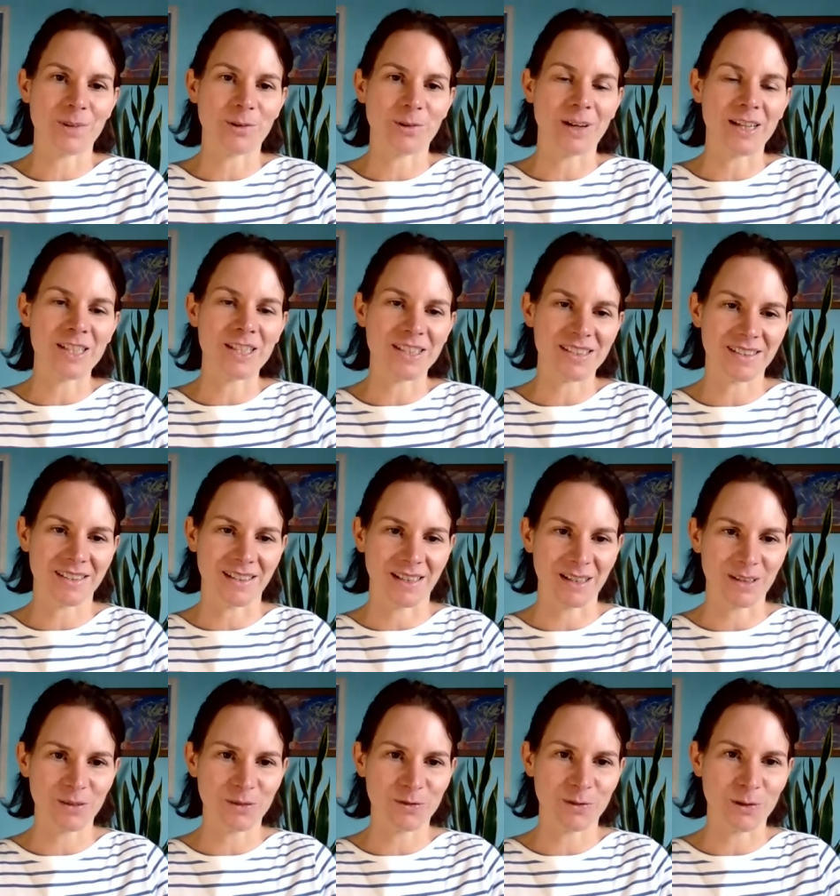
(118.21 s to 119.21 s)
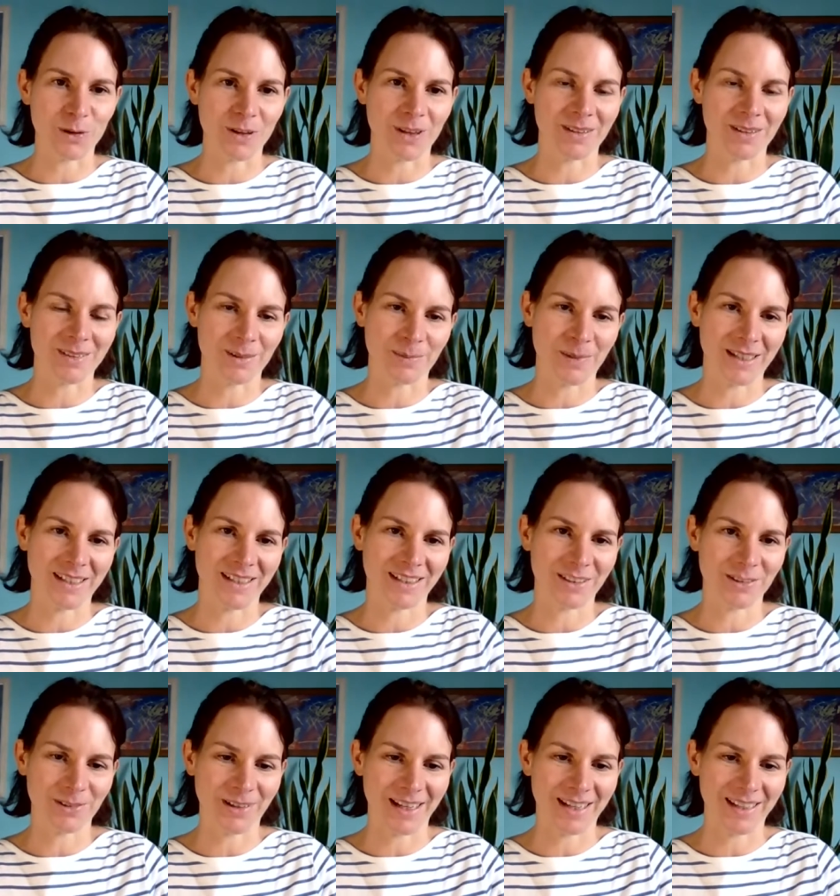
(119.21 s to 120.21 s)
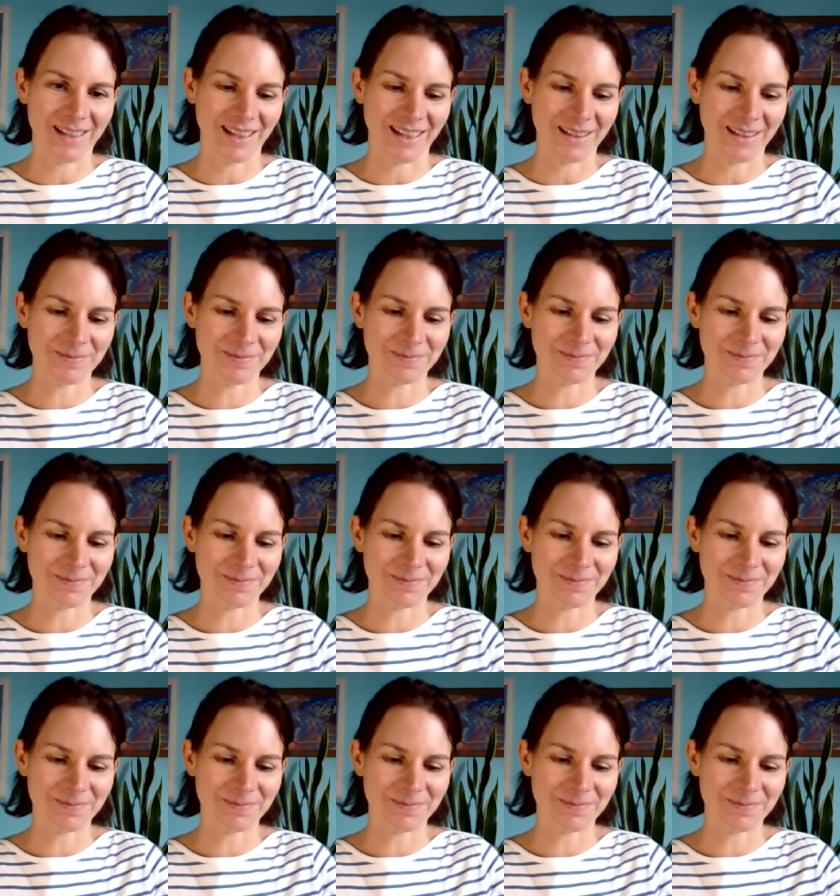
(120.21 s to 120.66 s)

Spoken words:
registered for the somatic training.